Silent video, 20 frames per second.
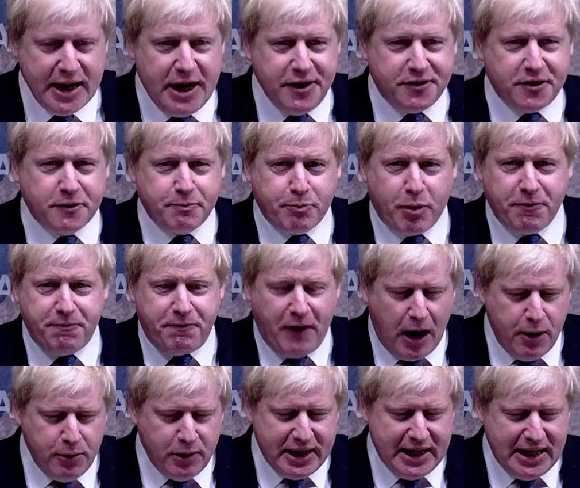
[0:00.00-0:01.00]
is as
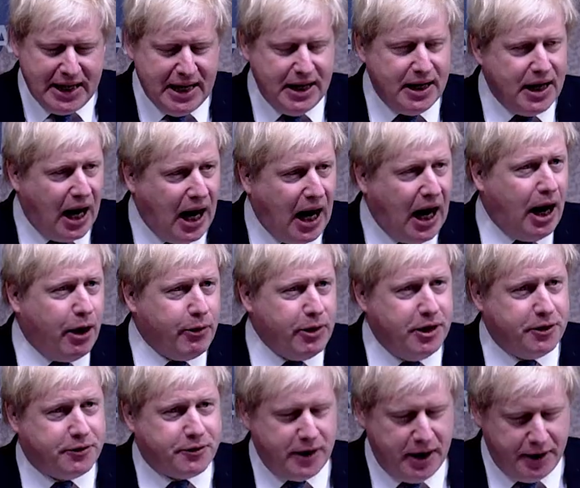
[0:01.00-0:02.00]
profoundly in our
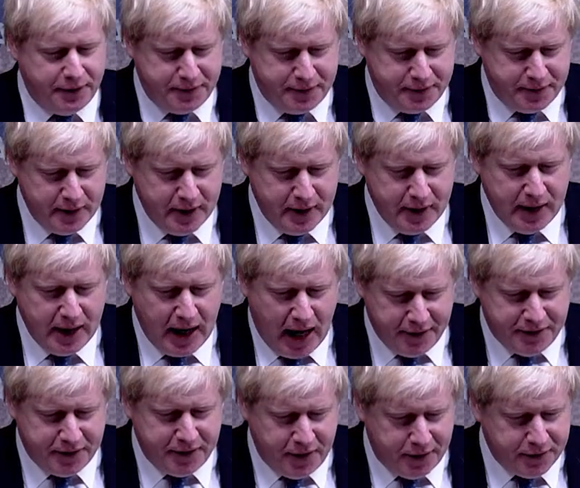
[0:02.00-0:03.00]
interests
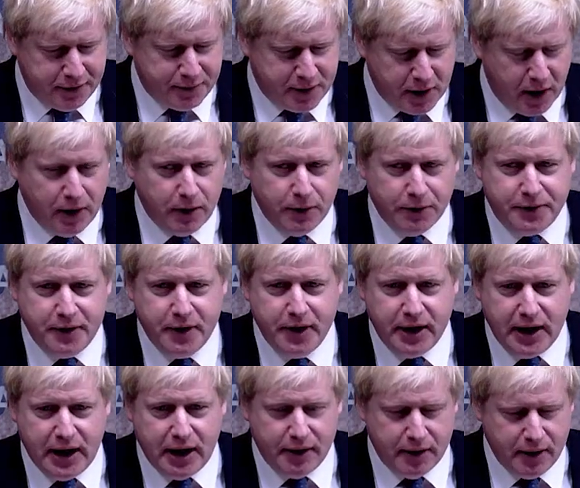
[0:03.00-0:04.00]
as it is of girls
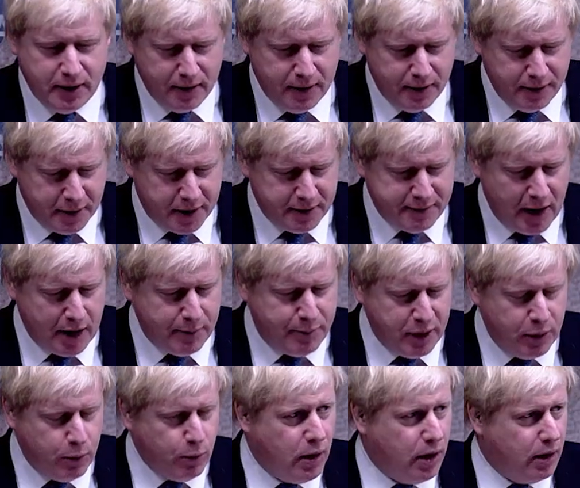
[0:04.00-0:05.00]
in the
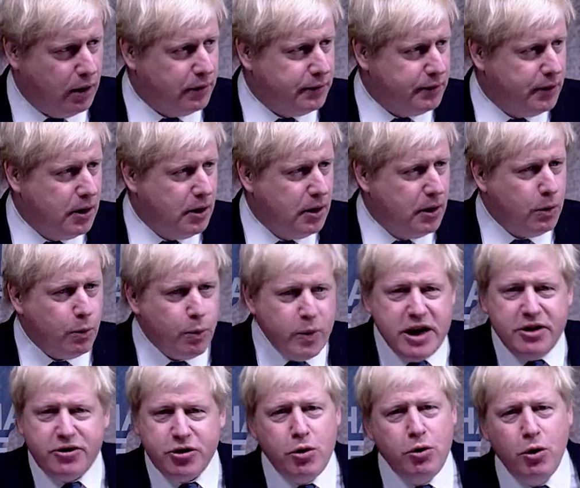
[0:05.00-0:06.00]
developing world.
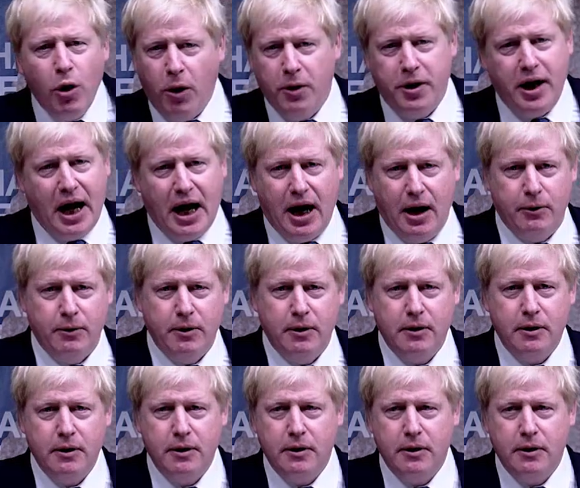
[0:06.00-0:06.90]
We do not now